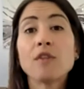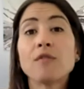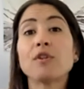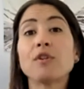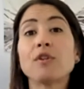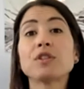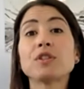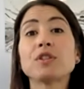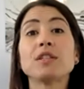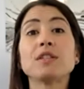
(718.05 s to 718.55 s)

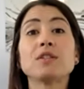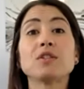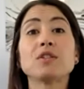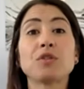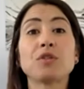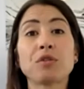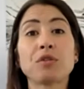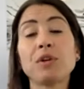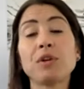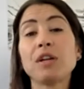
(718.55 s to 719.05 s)
versus your
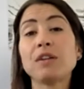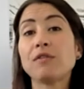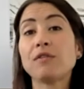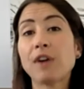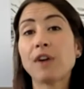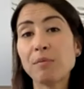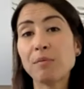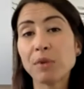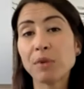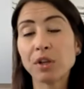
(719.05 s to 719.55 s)
$3 and
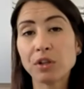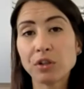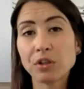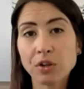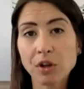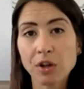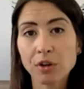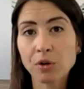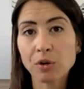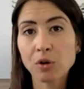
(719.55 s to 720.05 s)
$5 million
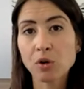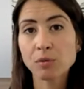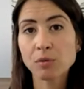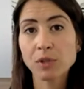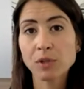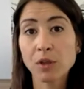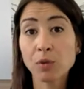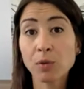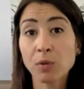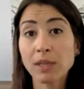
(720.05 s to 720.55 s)

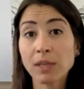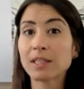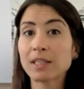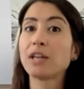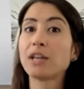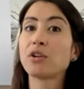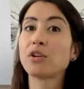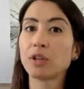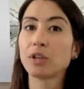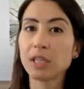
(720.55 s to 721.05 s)
homes on the west
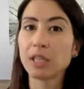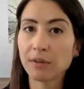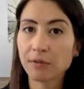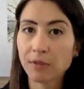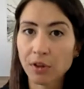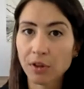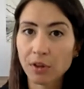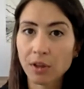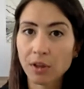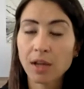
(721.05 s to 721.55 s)
side or
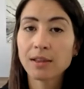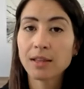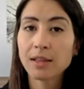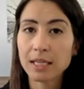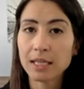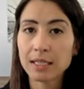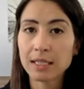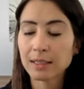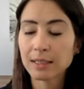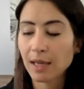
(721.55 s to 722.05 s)
even the
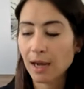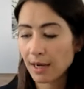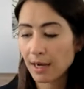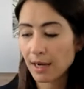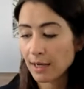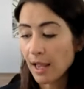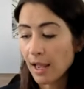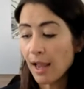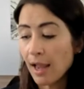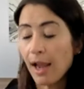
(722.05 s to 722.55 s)
east
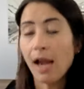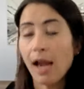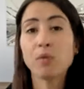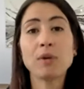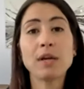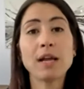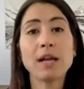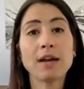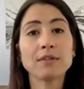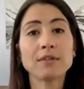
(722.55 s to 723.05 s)
side. And
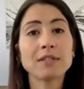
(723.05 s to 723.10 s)
we have